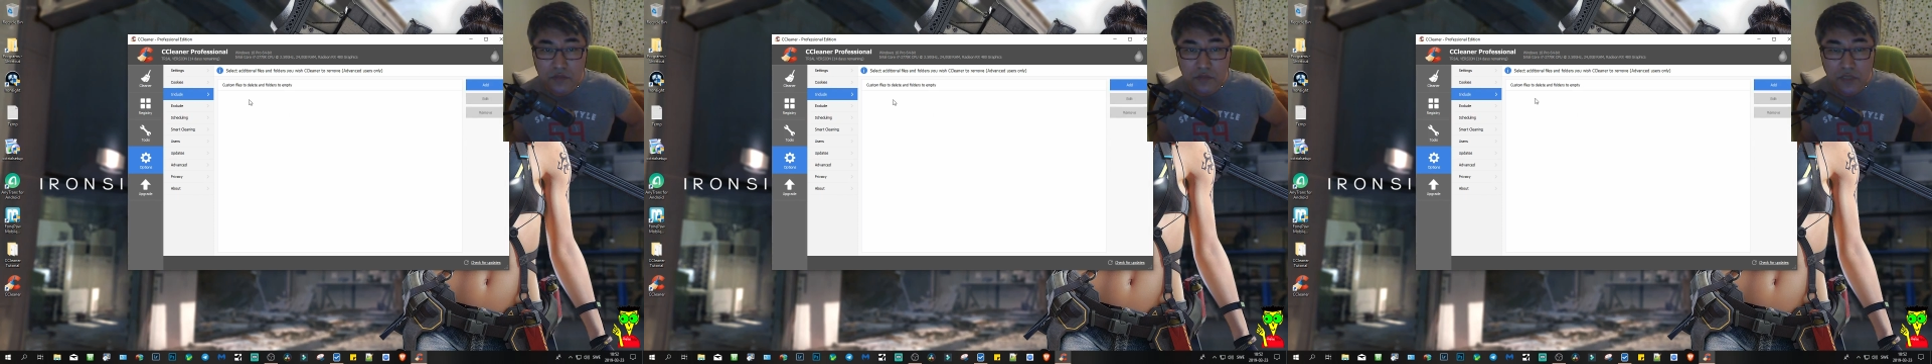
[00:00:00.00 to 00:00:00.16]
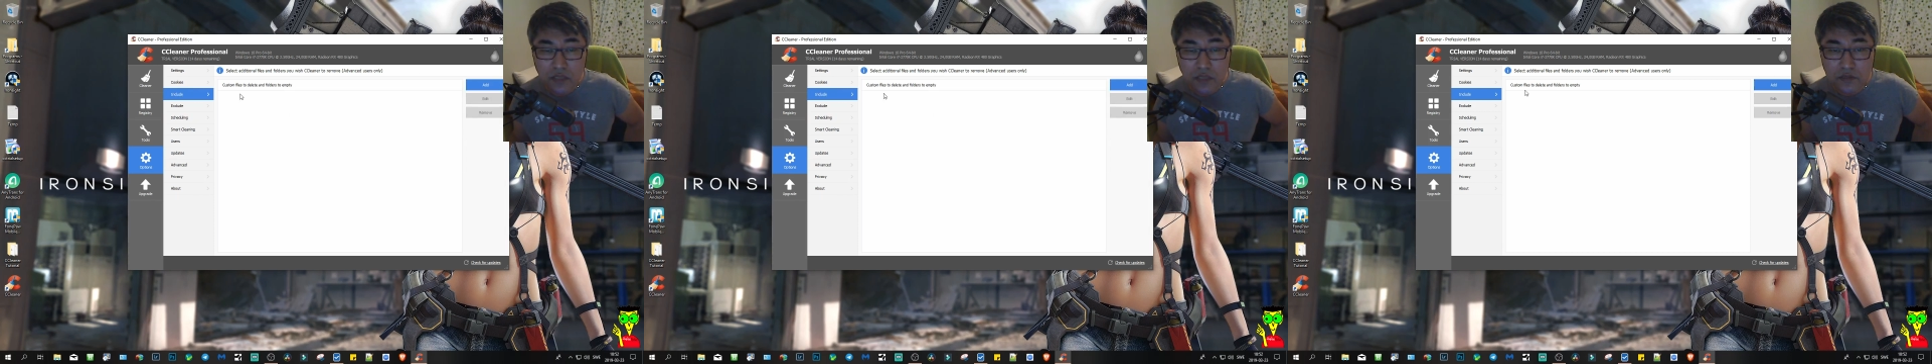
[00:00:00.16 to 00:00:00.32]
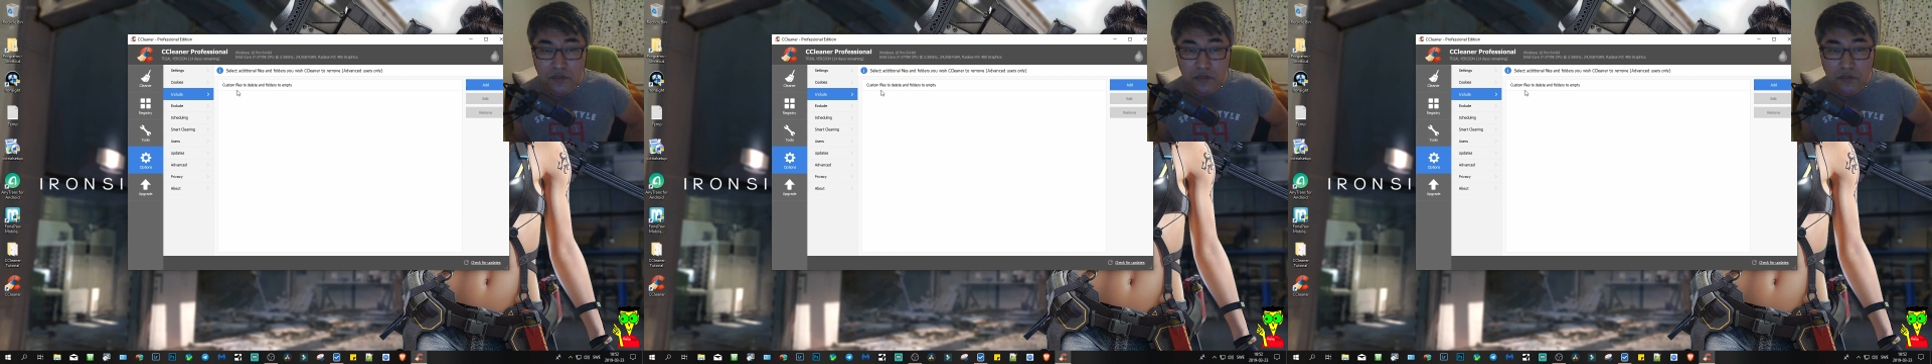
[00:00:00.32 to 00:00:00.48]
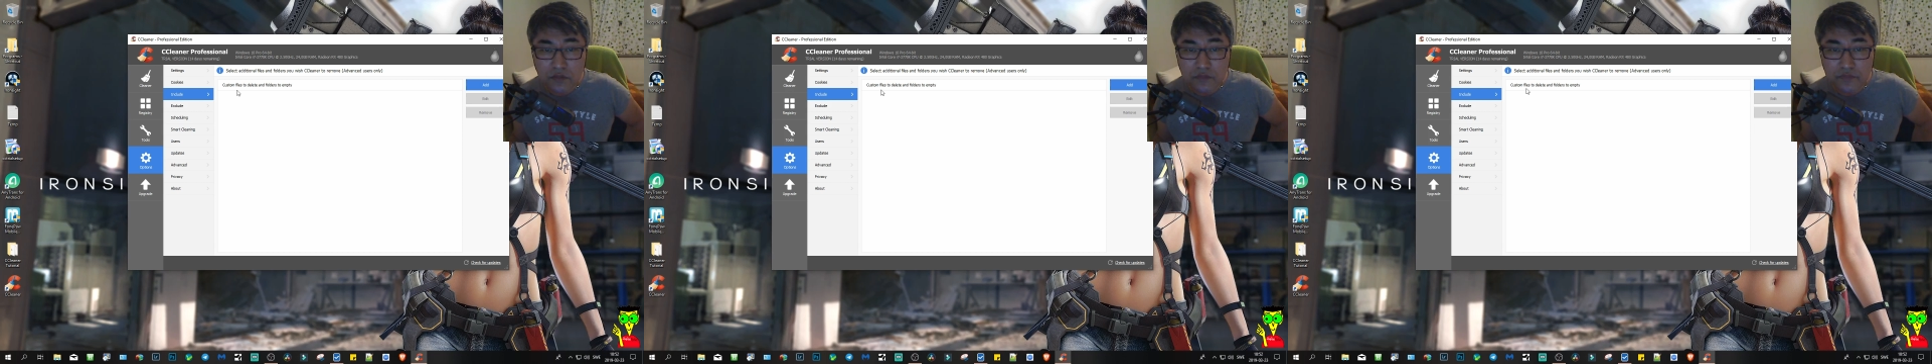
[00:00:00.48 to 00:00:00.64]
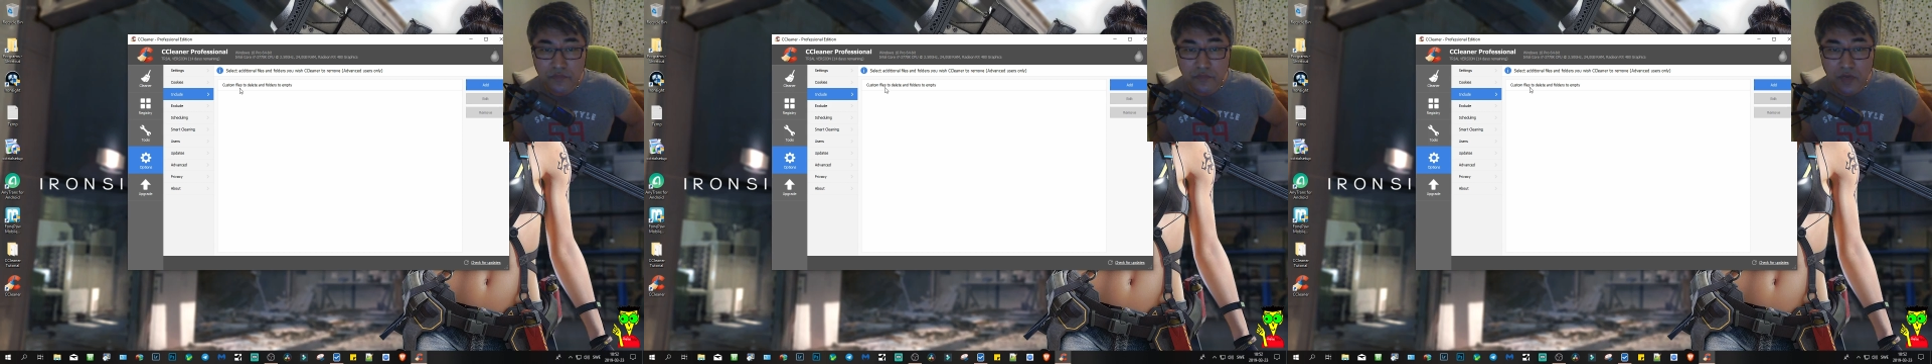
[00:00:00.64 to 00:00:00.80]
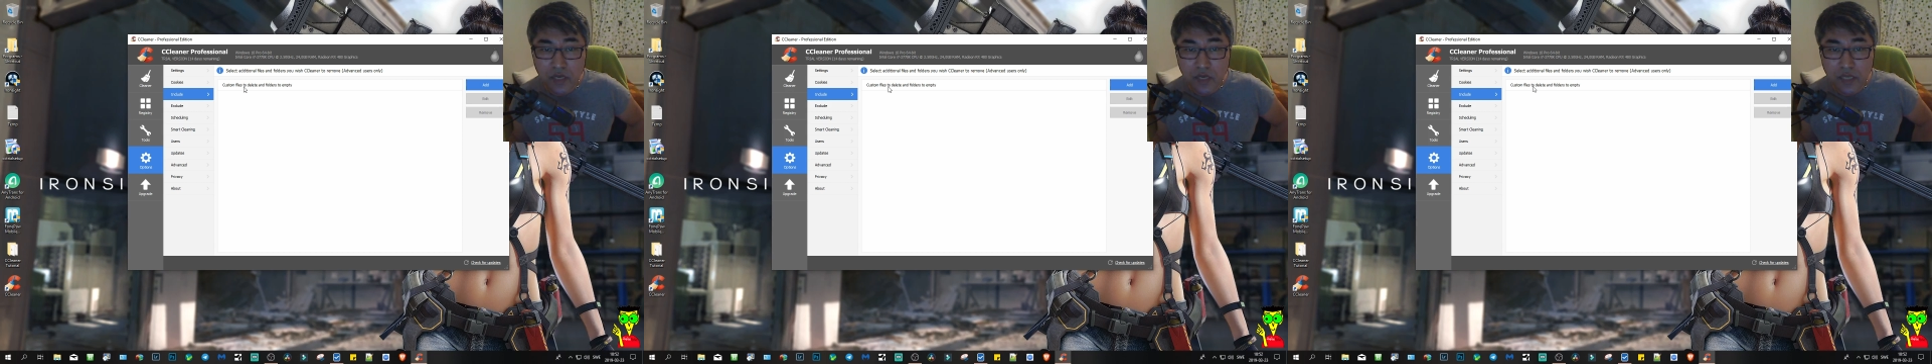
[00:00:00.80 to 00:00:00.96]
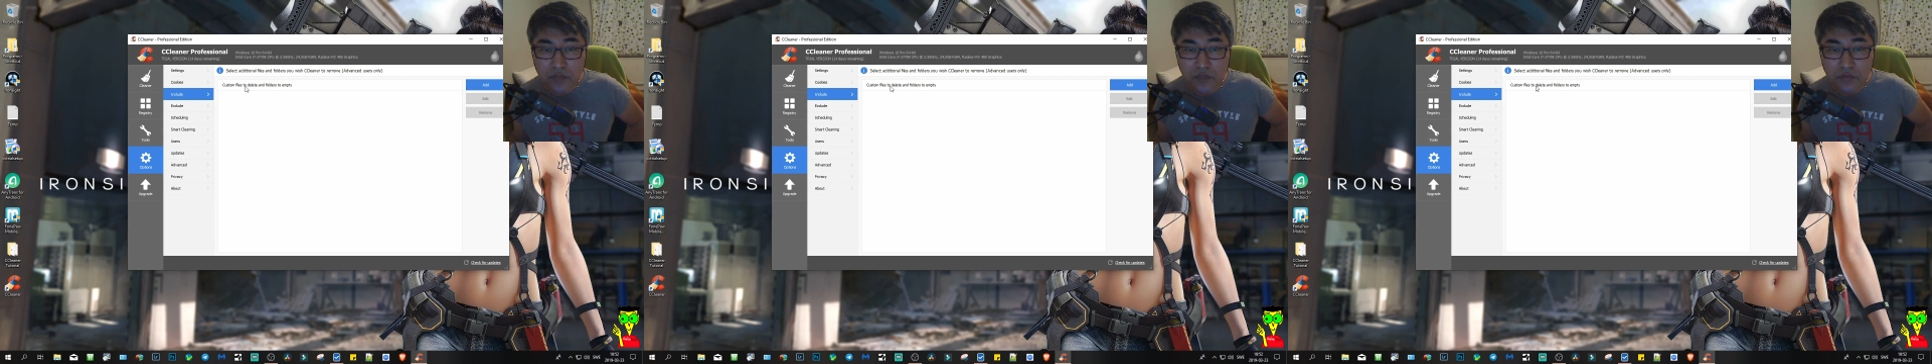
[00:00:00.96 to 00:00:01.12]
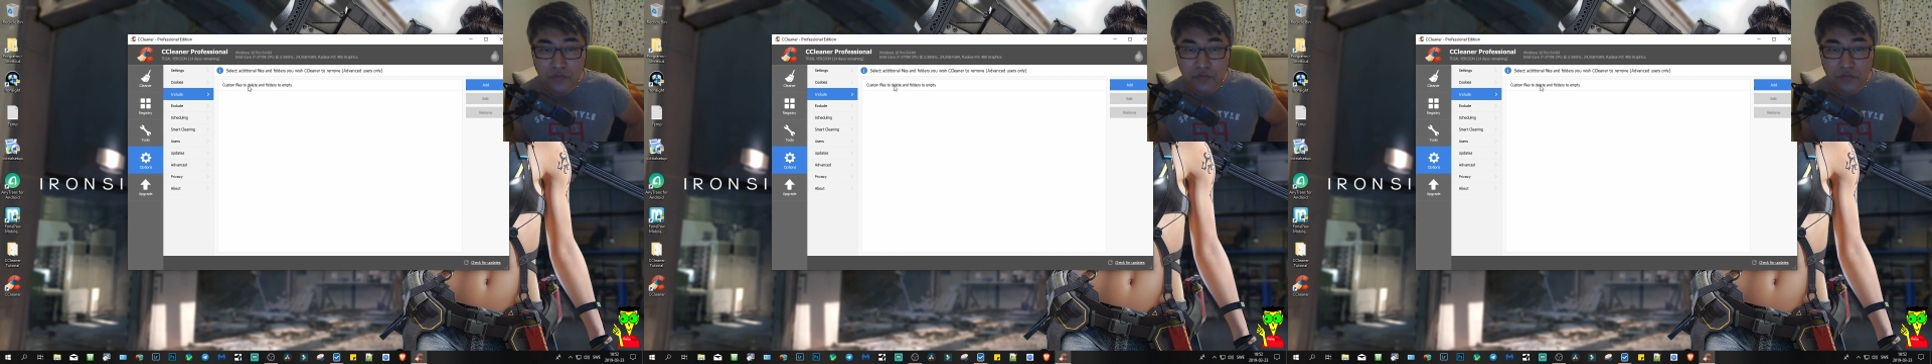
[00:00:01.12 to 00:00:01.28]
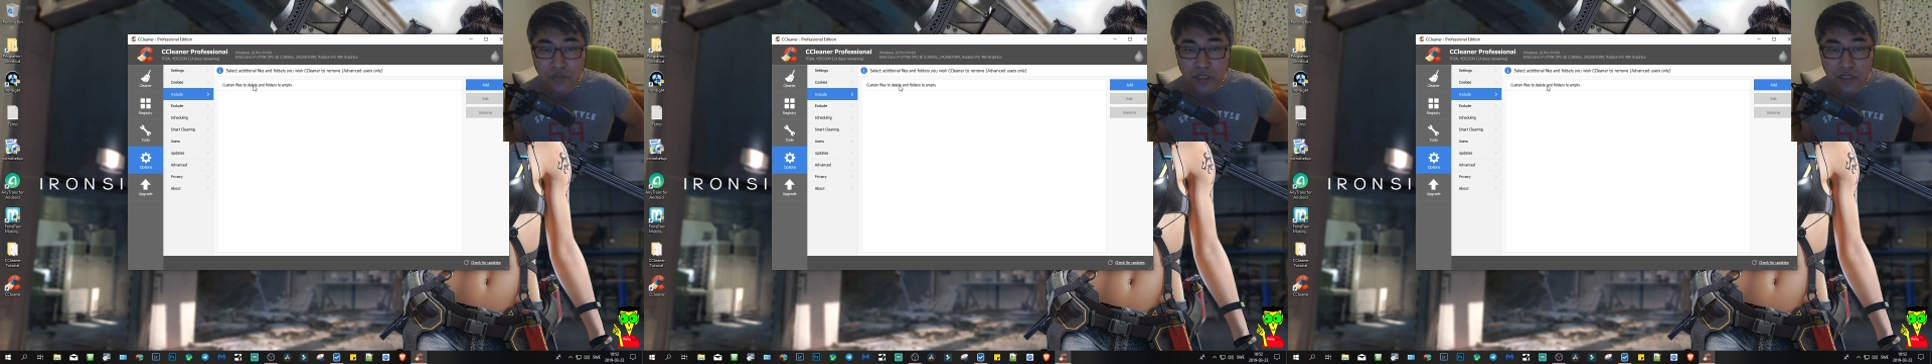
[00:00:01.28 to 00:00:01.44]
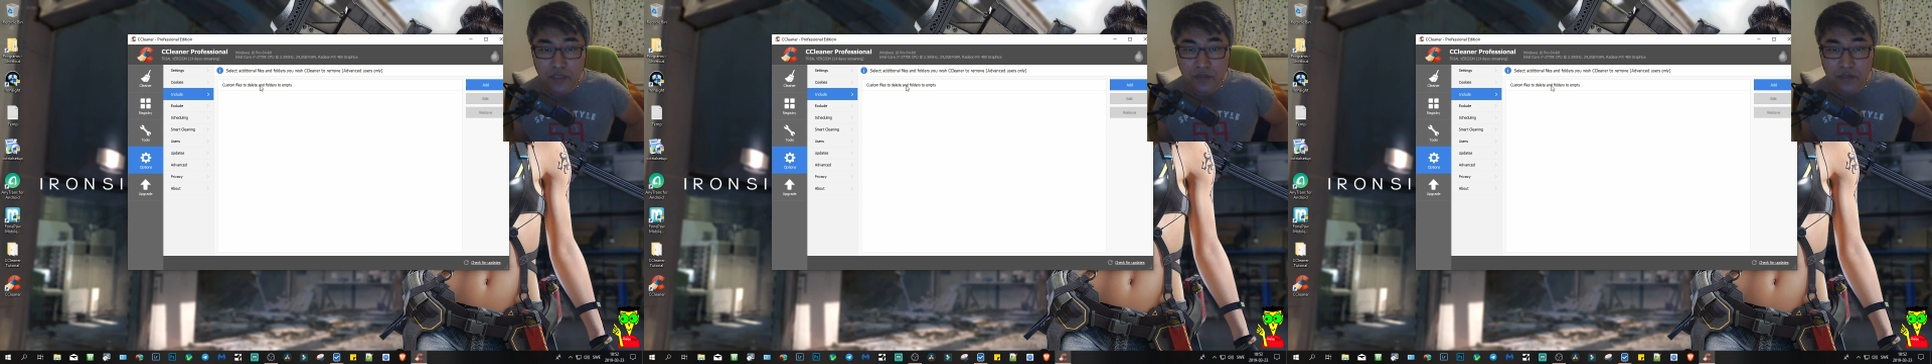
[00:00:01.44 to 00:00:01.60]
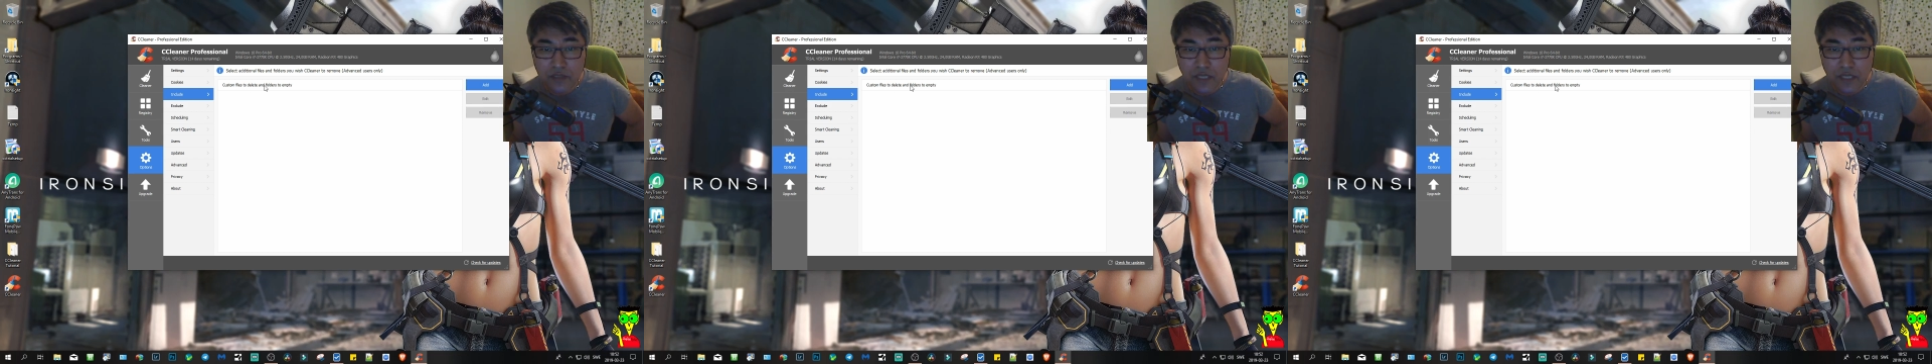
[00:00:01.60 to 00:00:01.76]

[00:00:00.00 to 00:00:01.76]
Custom file to delete